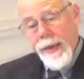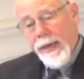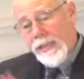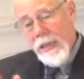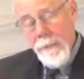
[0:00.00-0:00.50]

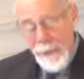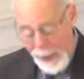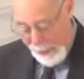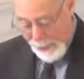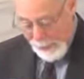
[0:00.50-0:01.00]
He is
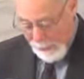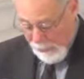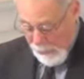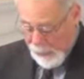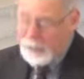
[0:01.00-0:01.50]
compared at
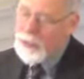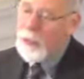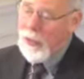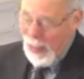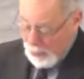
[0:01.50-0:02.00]

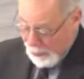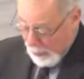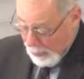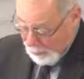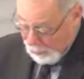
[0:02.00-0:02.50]
times with
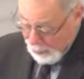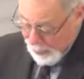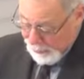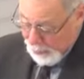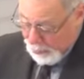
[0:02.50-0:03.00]
Albert
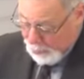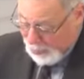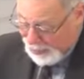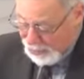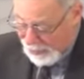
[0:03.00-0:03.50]
Einstein, both
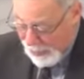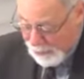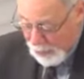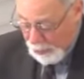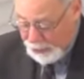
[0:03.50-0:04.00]
for his
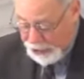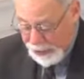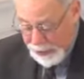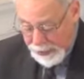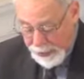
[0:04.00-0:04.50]
level of
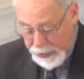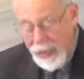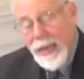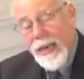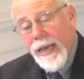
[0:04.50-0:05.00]

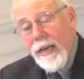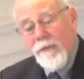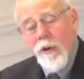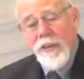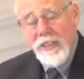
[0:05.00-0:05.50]
genius
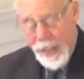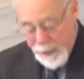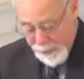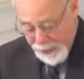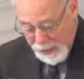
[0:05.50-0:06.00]
and for his
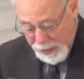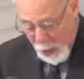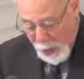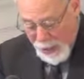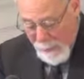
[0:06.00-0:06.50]

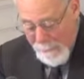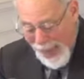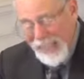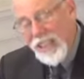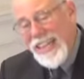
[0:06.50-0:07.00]
emphasis on
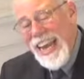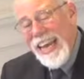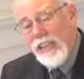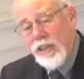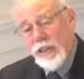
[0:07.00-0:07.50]

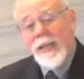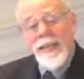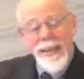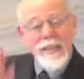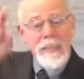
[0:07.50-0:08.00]
imagination,
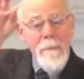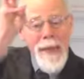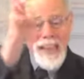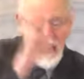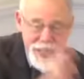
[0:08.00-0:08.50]
that is,
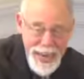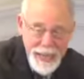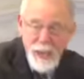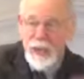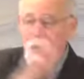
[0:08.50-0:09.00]

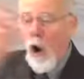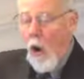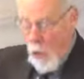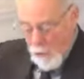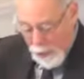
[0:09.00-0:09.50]
imagination
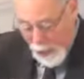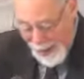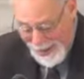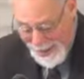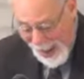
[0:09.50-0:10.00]
over
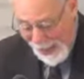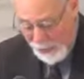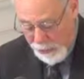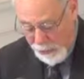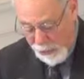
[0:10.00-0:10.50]
knowledge.